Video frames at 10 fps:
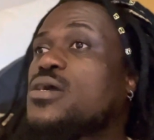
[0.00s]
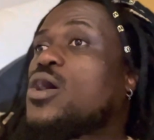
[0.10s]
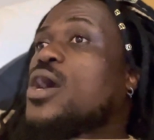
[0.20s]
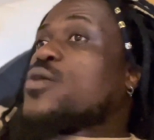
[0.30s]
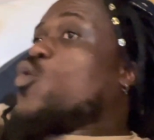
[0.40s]

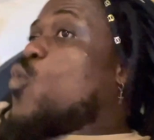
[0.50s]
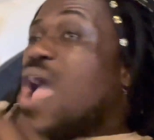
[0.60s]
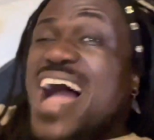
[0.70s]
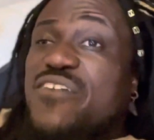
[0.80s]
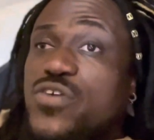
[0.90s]
and
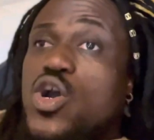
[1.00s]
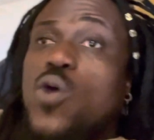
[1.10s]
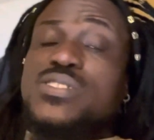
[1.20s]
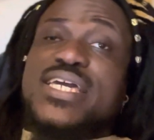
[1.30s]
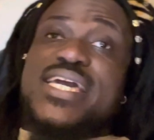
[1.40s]
whoever
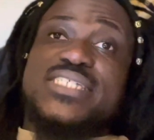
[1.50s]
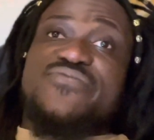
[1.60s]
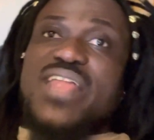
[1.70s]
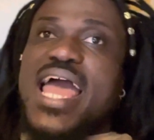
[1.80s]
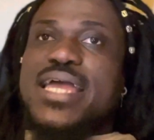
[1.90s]
goes against
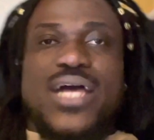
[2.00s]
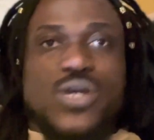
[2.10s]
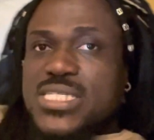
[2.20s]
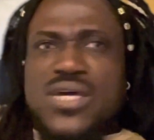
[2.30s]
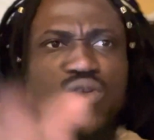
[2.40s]
Vlad,
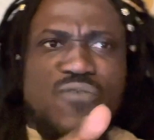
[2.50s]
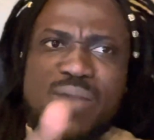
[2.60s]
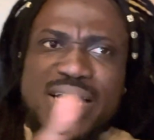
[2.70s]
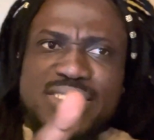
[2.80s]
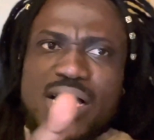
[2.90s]
because I don't know if
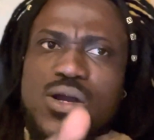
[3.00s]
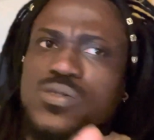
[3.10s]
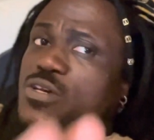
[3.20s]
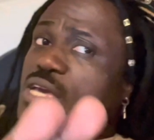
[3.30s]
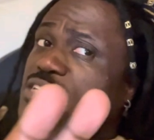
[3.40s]
my son
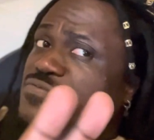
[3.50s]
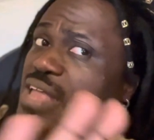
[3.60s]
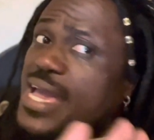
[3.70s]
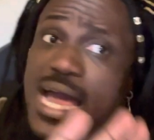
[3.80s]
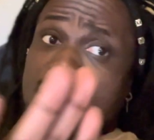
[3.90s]
goes against
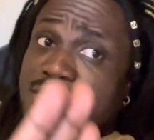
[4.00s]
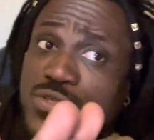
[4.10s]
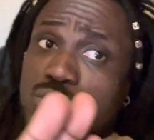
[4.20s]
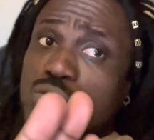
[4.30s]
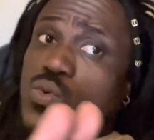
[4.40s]
Vlad. I have
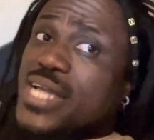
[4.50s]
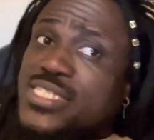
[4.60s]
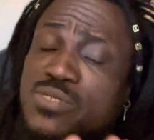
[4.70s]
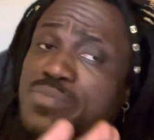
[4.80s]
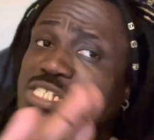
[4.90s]
no clue. I
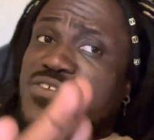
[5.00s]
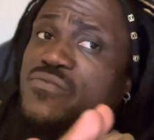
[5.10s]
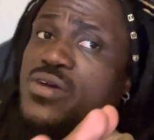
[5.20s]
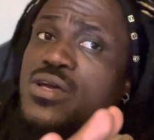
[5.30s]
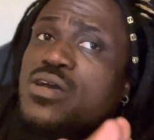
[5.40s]
just
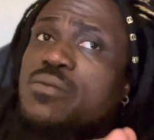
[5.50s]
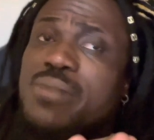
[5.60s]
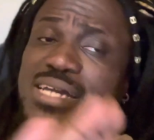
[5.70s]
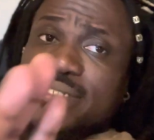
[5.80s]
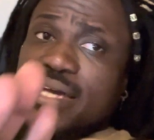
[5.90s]
mentioned
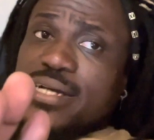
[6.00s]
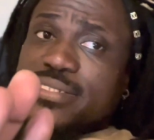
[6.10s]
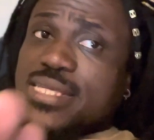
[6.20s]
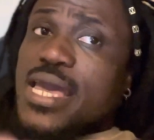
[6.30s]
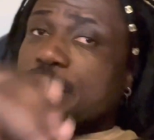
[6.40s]
my
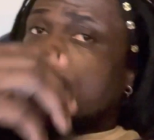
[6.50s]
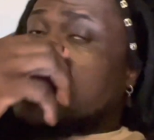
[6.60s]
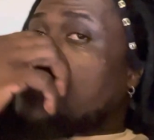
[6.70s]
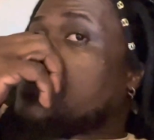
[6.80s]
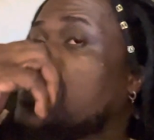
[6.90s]
son's name
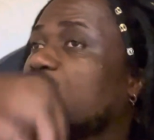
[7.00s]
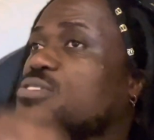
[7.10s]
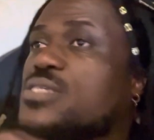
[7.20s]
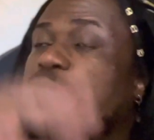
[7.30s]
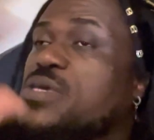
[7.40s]
because
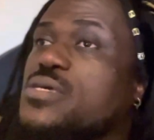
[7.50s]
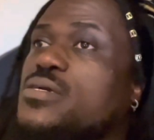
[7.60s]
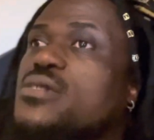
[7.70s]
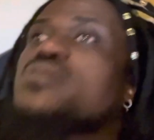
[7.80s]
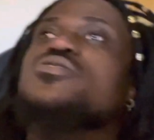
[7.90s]
they be,
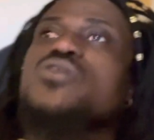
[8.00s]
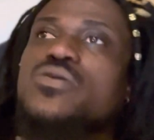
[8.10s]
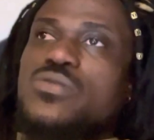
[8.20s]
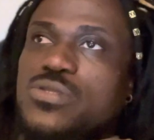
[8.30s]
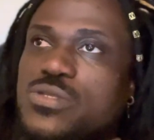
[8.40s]

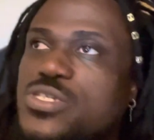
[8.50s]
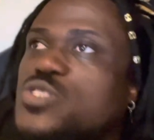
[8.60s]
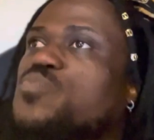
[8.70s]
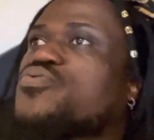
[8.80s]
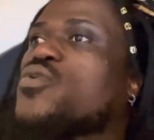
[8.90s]
these
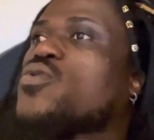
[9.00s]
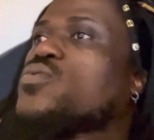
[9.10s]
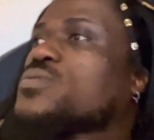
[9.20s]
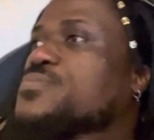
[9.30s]
pro-black